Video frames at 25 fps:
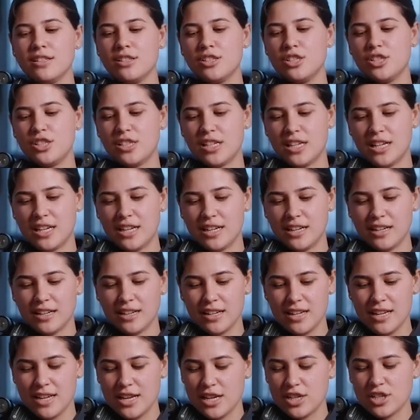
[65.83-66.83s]

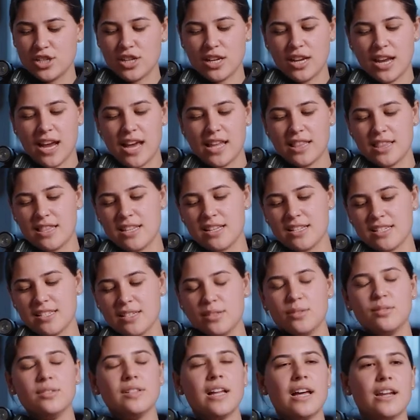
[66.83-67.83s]
she had this
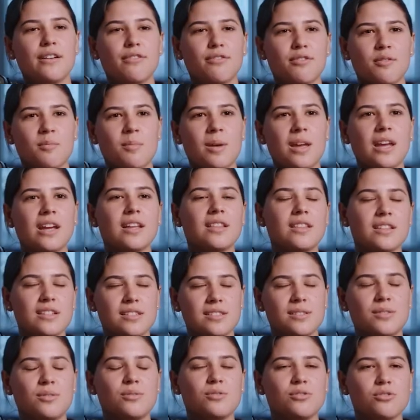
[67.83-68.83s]
little letter for me and
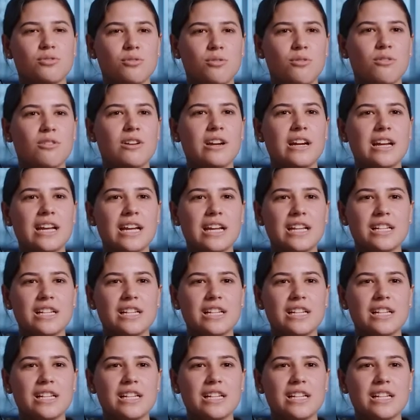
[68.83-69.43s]
this little drawing,